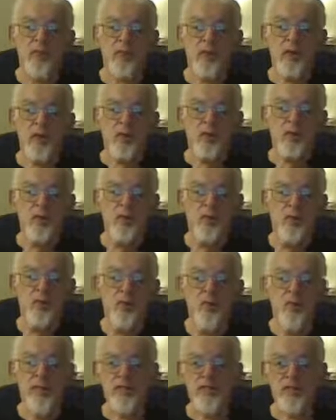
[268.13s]
probably
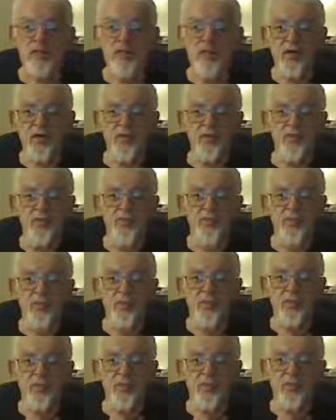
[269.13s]
one nurse for every 2
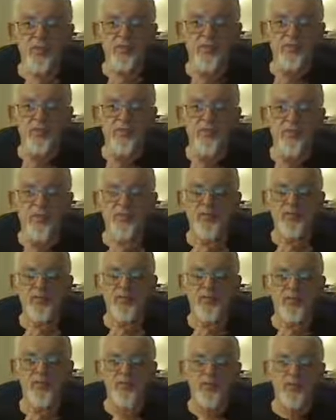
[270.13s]
people. Sometimes
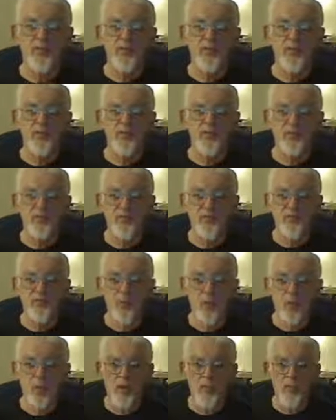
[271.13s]
you have 2 nurses
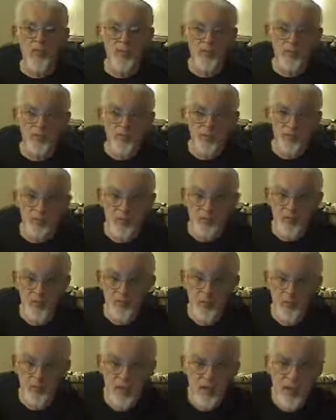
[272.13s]
for 1
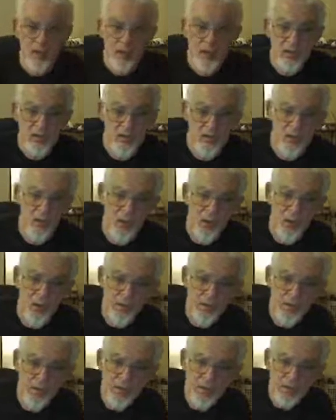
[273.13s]
person. So they're
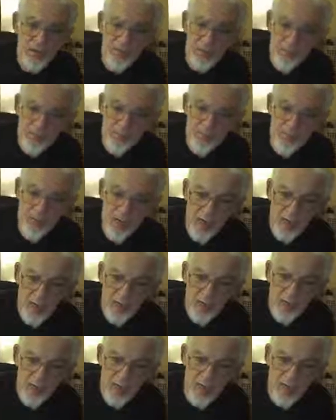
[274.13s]
always
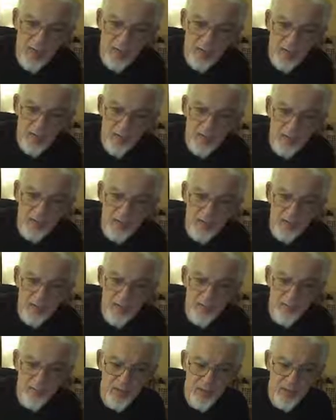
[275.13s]
on your back. It's
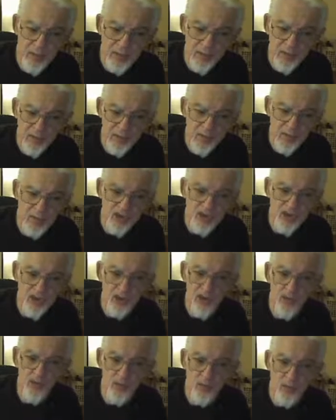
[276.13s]
like being in a
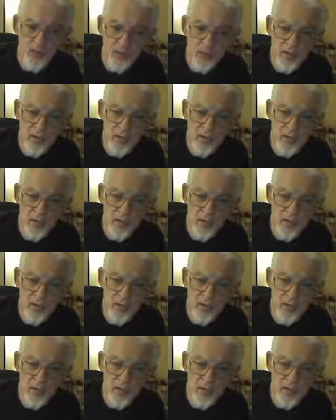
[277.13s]
zoo.